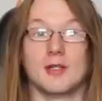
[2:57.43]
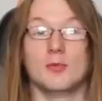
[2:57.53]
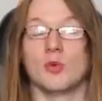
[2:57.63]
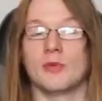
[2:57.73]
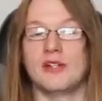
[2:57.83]
In
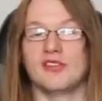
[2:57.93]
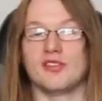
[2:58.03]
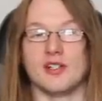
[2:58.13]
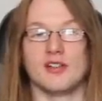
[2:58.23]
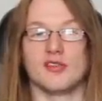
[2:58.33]
more recent
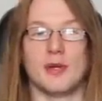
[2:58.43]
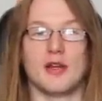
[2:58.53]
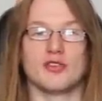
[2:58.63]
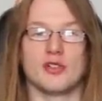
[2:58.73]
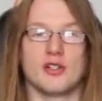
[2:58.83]
years,
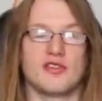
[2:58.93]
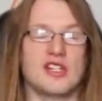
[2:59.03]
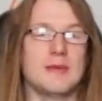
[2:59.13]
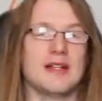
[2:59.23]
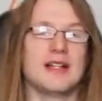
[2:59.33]
Behringer have
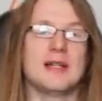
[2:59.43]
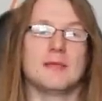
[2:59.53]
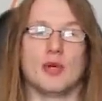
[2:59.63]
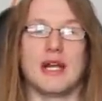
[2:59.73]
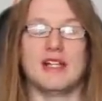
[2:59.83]
seemingly
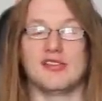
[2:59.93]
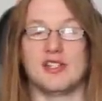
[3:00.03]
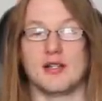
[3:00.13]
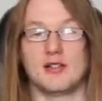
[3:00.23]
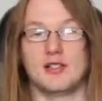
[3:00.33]
embraced
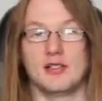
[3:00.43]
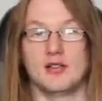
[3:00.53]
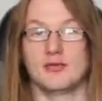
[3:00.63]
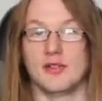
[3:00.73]
the idea of